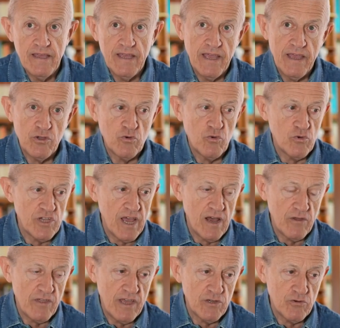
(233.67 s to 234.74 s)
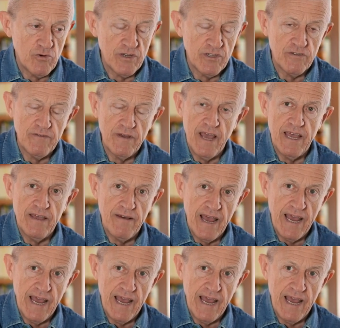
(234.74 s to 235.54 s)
In 2025,